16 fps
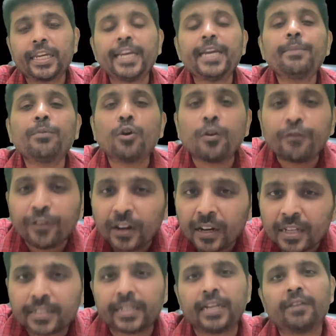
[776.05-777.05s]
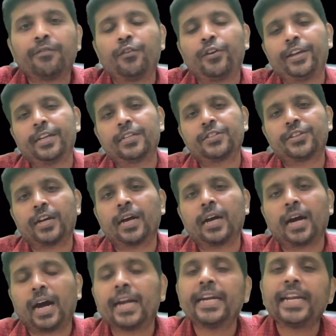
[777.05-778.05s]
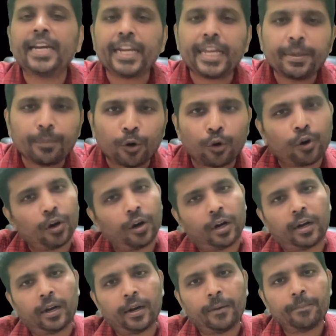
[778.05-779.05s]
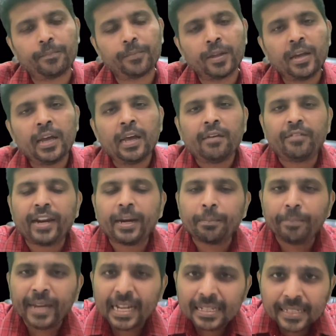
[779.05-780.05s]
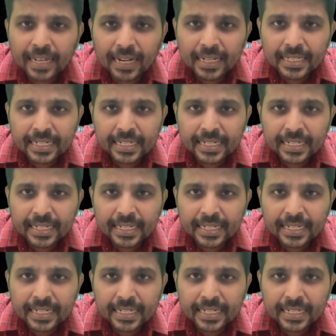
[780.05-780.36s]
Haemophilus influenza and pneumococcal. When B cells